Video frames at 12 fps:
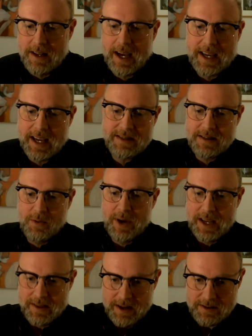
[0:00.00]
I guess, the
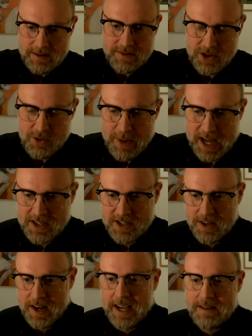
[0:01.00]
way that you
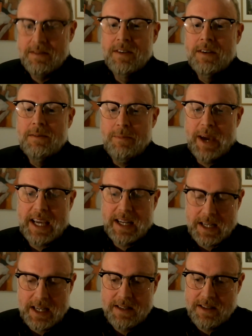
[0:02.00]
mentioned, like make
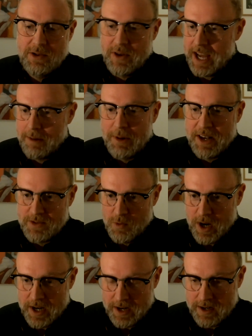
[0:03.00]
it easy to n plus
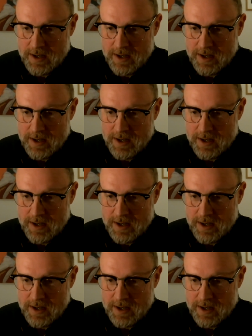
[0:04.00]
one